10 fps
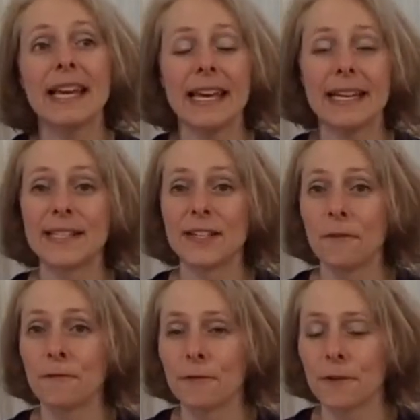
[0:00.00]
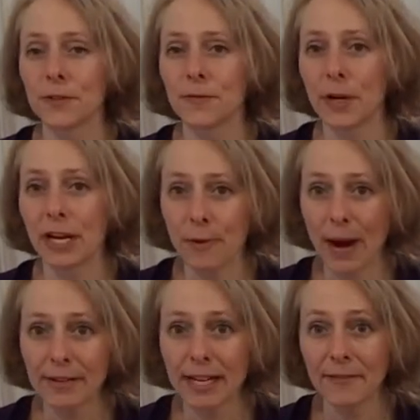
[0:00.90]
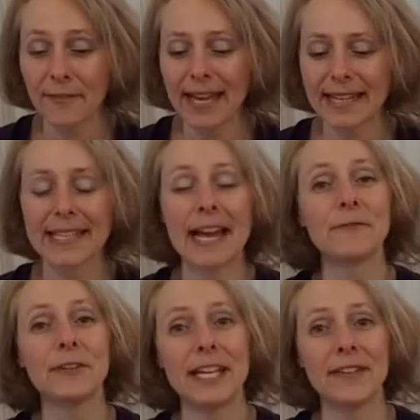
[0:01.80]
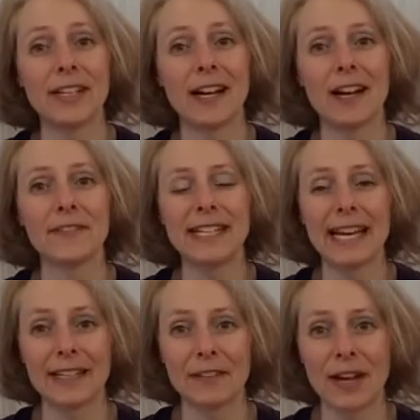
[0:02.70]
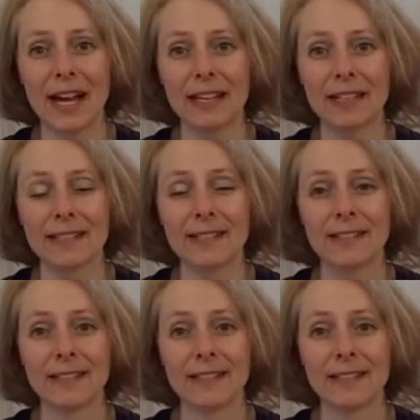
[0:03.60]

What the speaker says: it's known for its very grounding effects and for giving off negative ions.